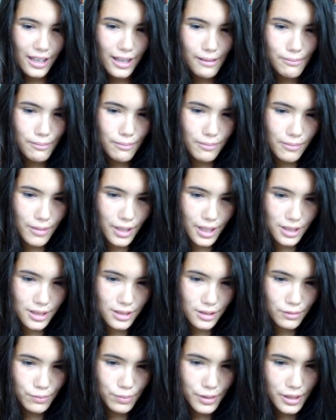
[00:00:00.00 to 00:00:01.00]
And um, my
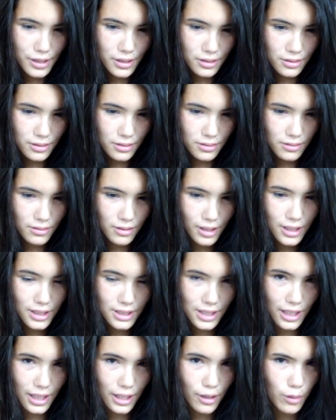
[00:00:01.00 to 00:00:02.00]
super
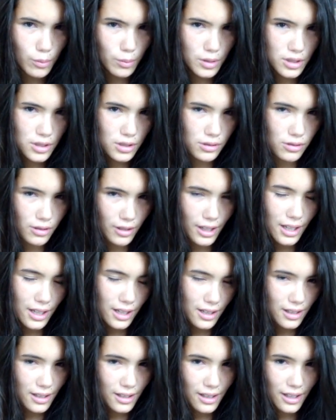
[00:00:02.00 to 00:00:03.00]
crazy human
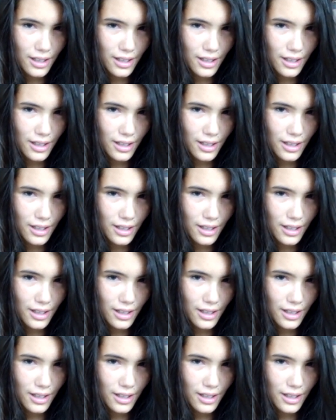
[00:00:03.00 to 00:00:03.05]
trick.